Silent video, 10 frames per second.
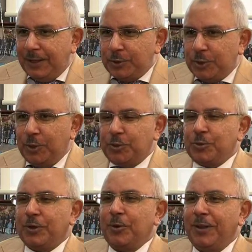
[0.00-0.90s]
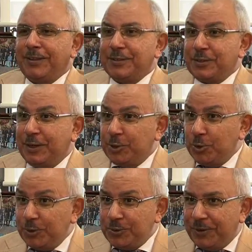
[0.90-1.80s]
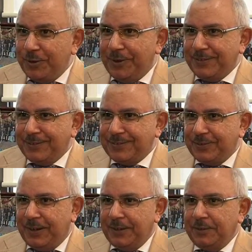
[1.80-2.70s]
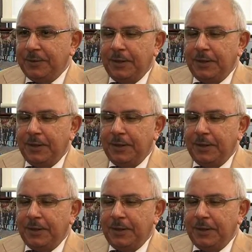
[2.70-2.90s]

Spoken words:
security regulators and insurance regulators, right?